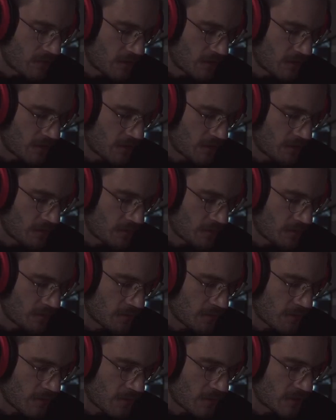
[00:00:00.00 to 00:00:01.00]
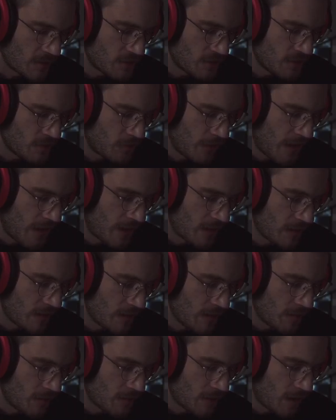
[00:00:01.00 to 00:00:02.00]
her. She ran at
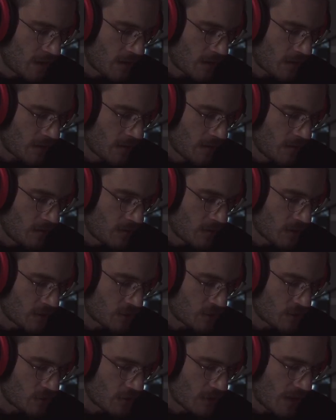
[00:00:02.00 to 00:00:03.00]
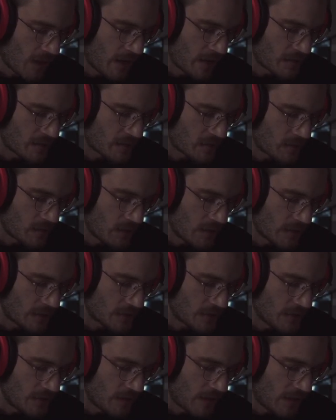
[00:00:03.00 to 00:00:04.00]
Nimdok with a short icicle
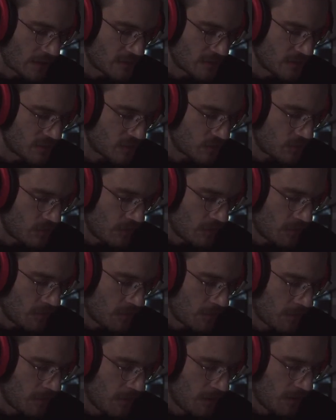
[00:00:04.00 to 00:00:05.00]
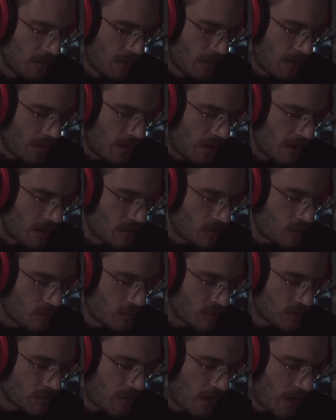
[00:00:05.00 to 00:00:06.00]
as he screamed, and into
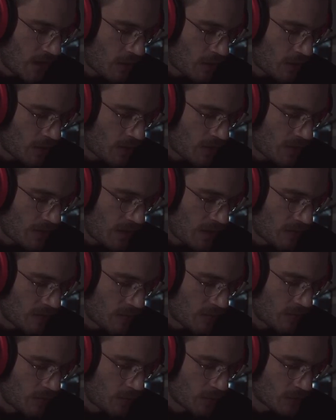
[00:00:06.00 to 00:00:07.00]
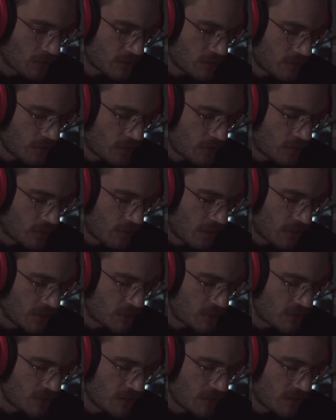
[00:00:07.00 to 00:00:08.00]
his mouth, and the force of her
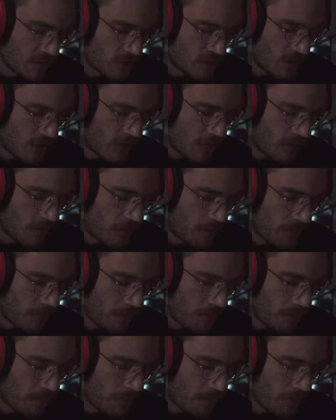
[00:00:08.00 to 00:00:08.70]
rush did the job.